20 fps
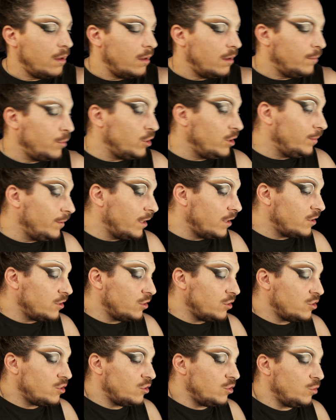Beauty
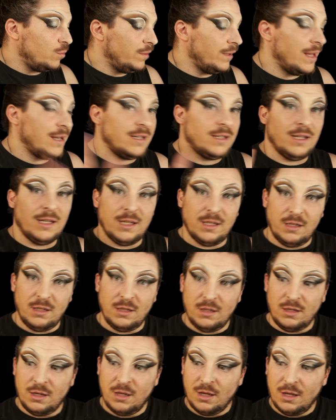Blender to blend it in.
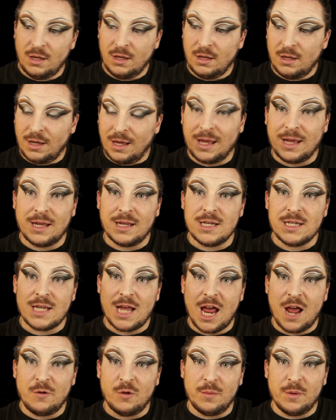And
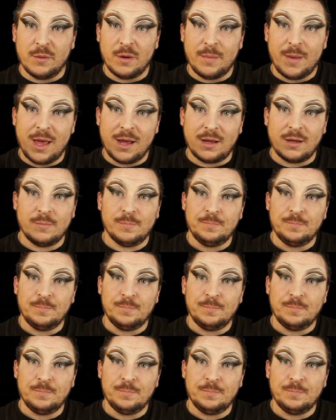I will be right back.